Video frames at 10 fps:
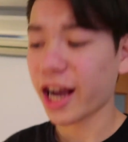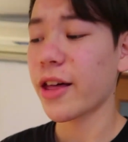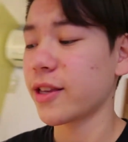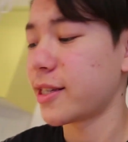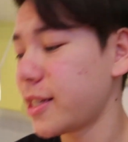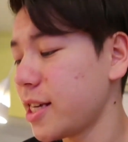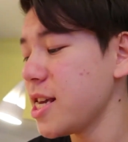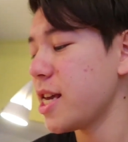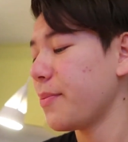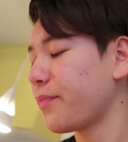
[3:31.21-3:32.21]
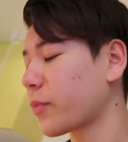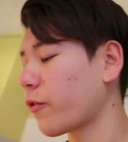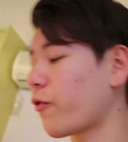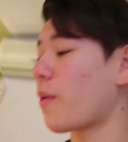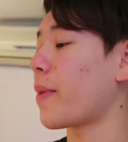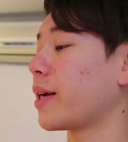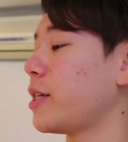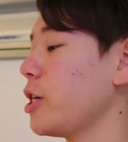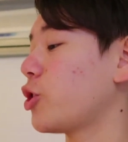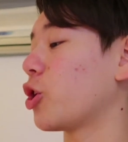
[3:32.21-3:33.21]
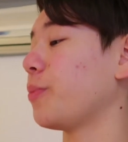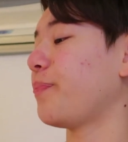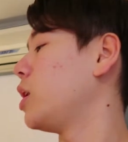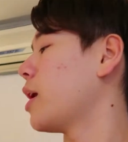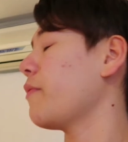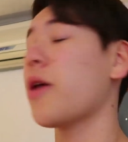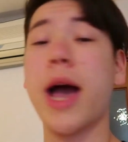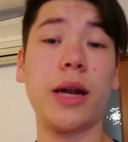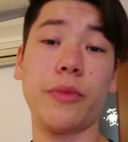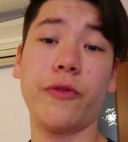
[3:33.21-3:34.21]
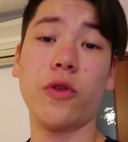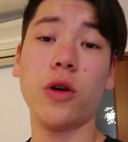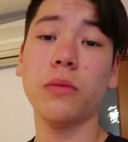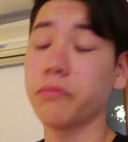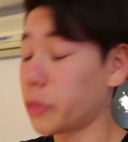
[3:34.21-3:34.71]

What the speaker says: I got this tea from my teacher. Never had it before.